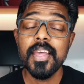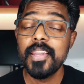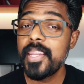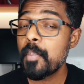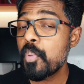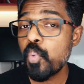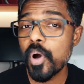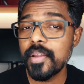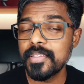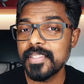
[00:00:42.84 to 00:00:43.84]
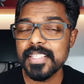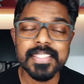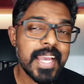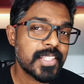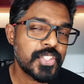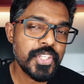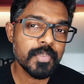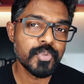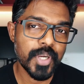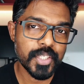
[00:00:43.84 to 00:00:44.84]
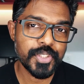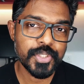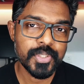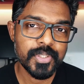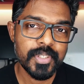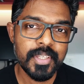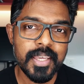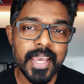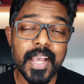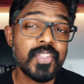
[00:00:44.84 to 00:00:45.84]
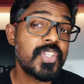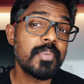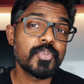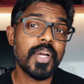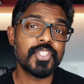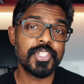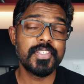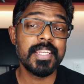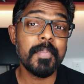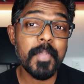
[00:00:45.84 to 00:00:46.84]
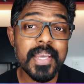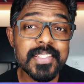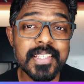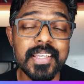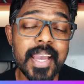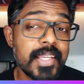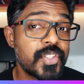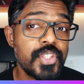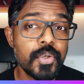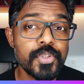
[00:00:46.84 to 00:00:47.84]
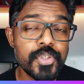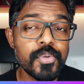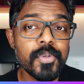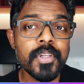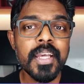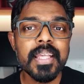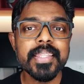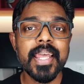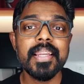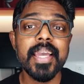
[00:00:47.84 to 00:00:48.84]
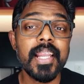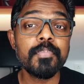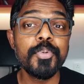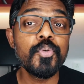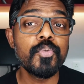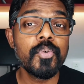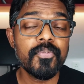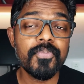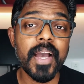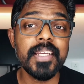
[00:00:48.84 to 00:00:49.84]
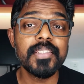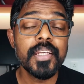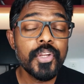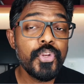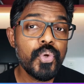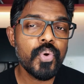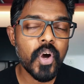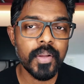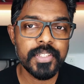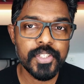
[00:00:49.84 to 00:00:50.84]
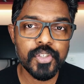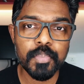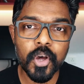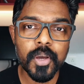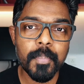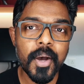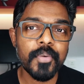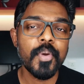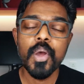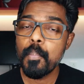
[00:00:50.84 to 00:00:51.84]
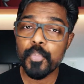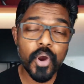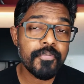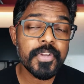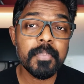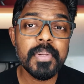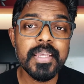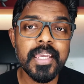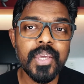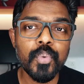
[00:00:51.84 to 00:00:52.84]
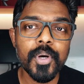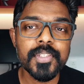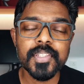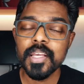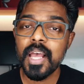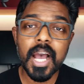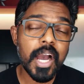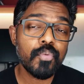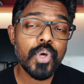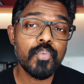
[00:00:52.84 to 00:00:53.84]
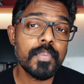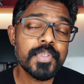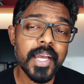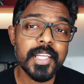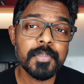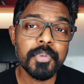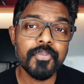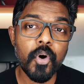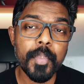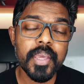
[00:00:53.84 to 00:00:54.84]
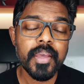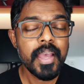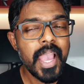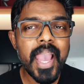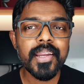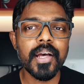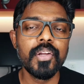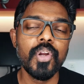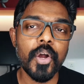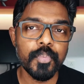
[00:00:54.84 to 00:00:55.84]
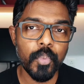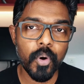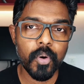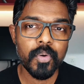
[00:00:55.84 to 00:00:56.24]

Number 1 is SEMrush. SEMrush is an amazing SEO tool that will help you find new content to blog about, profitable keywords, how your website is performing, and a lot more.